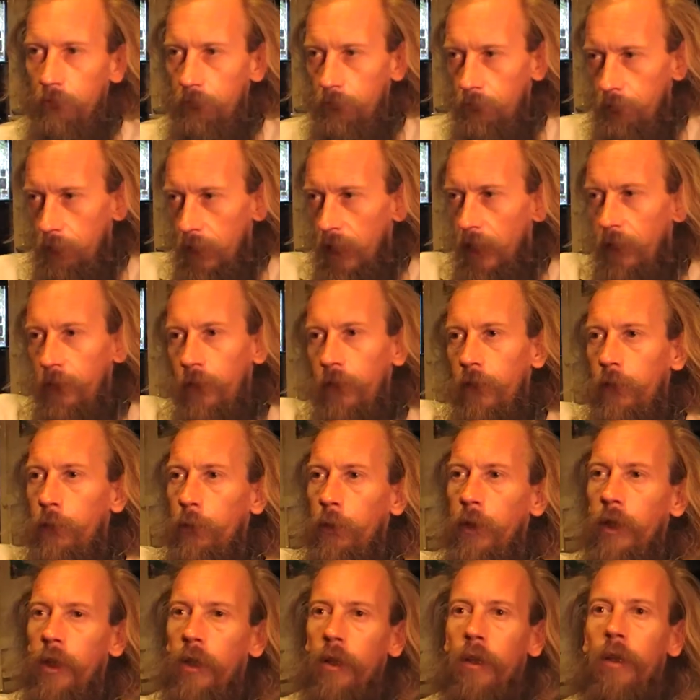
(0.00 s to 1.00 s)
places
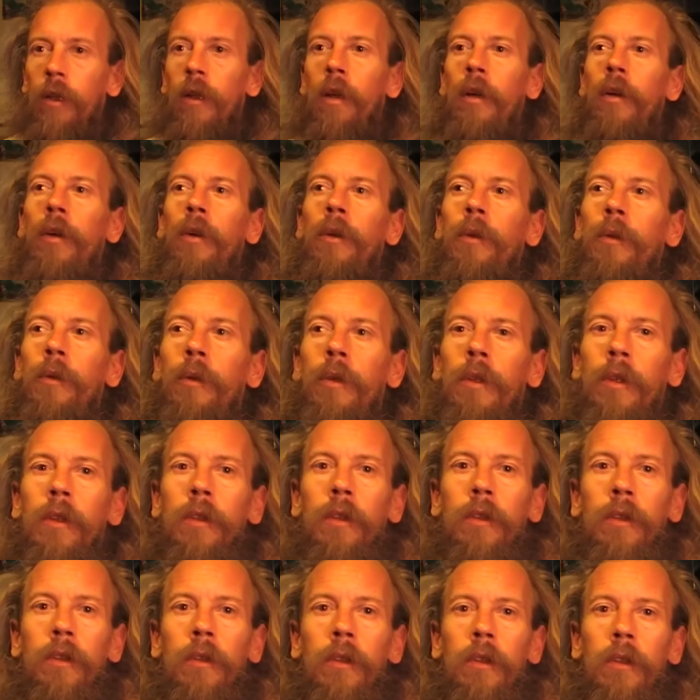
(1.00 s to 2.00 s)
we can go,
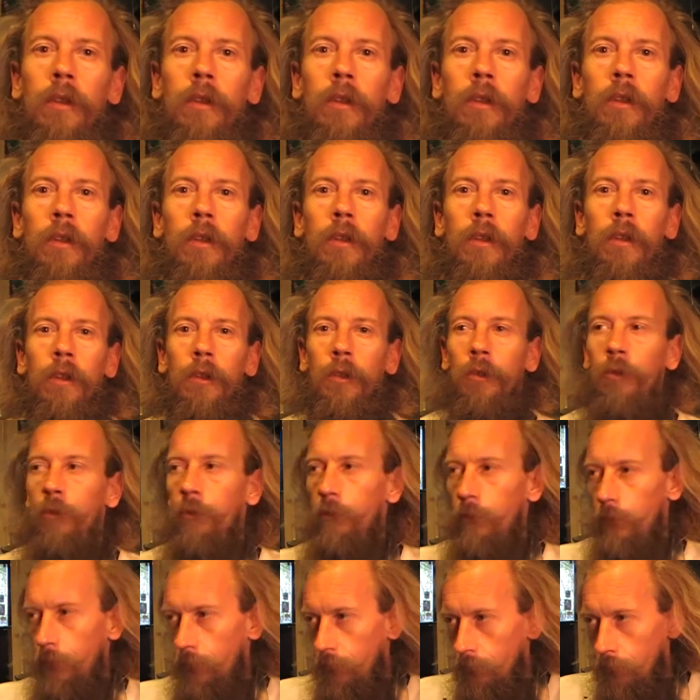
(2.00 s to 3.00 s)

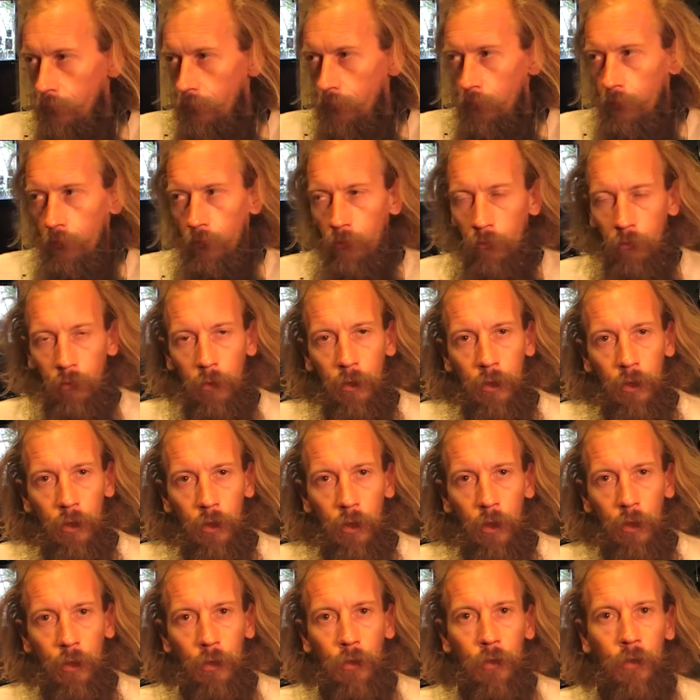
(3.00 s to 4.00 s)
and we can
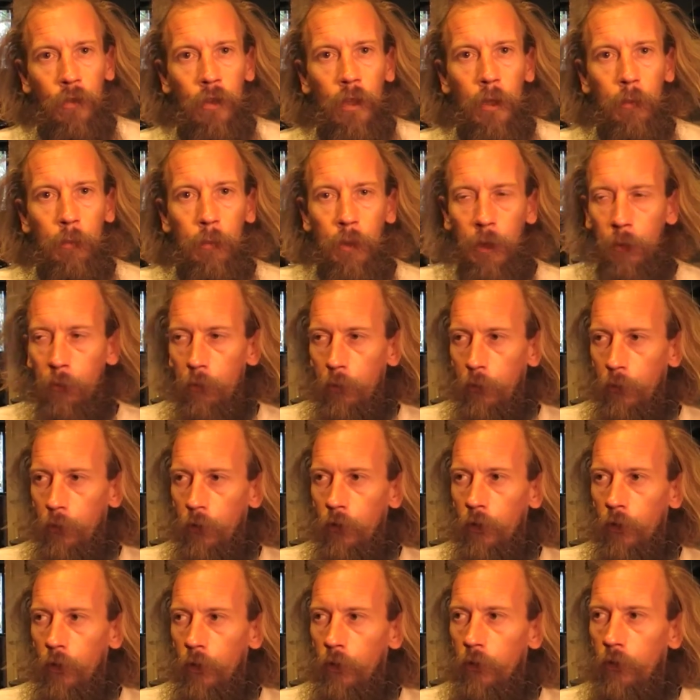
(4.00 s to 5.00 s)
go and see people,
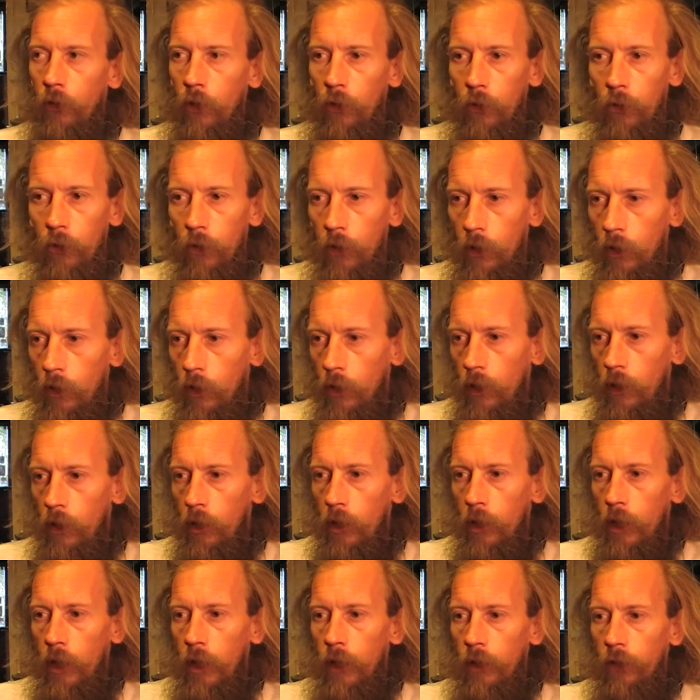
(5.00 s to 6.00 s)
you know. So,
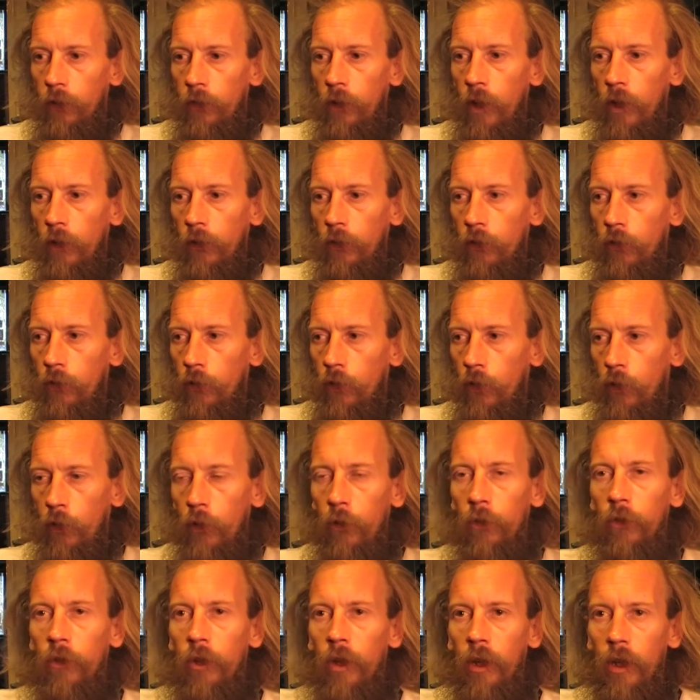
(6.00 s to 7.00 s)
in a sense,
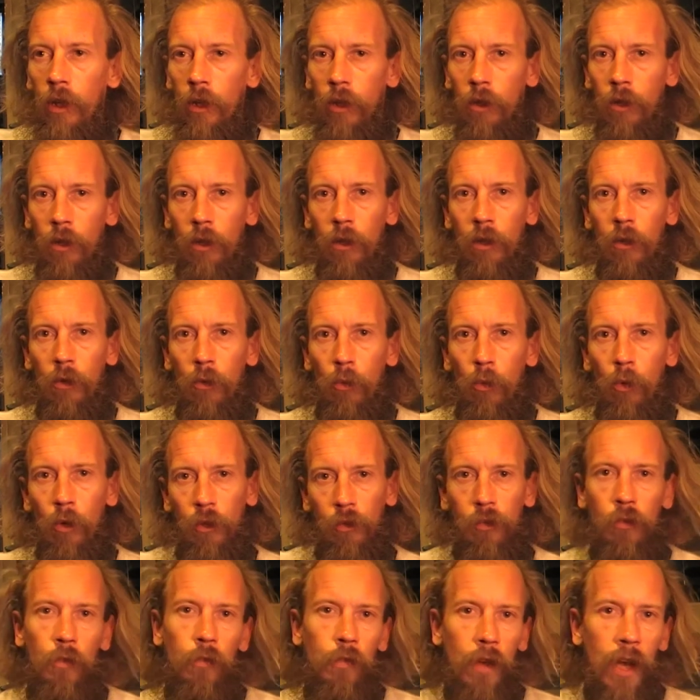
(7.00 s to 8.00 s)
using
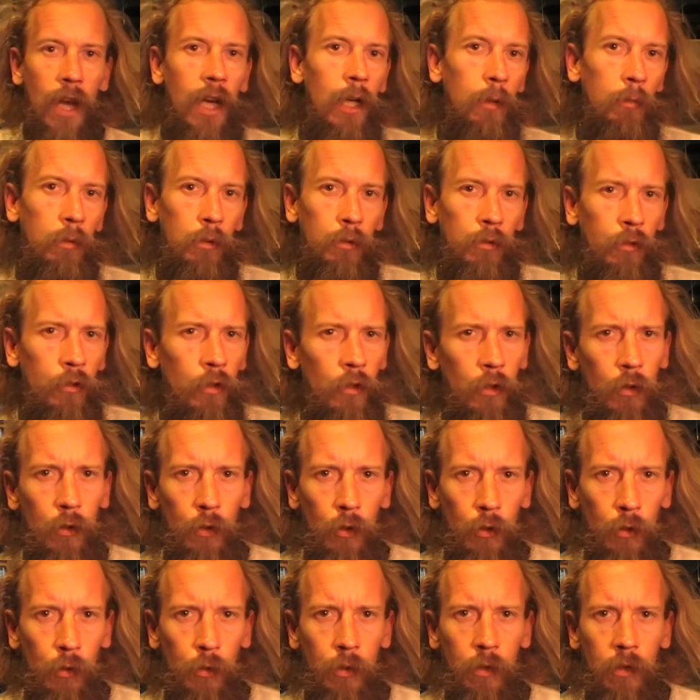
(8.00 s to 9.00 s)
what's available to
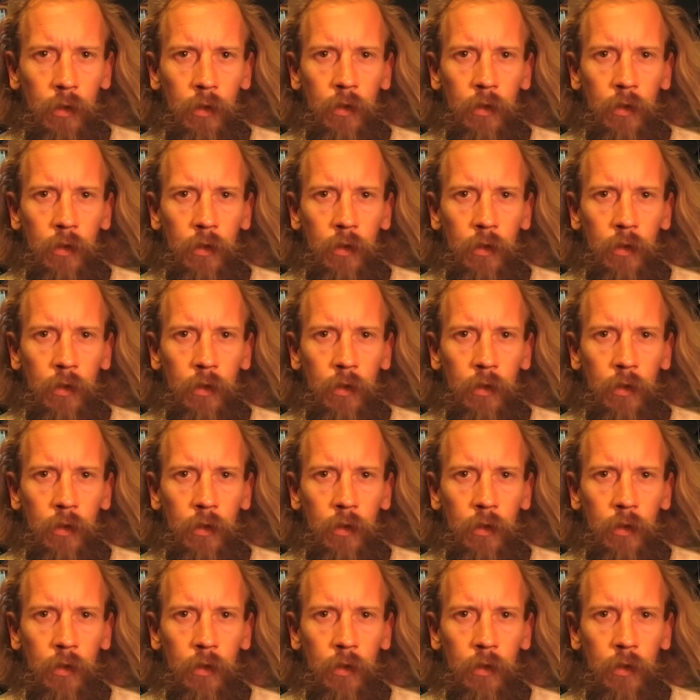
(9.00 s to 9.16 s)
you.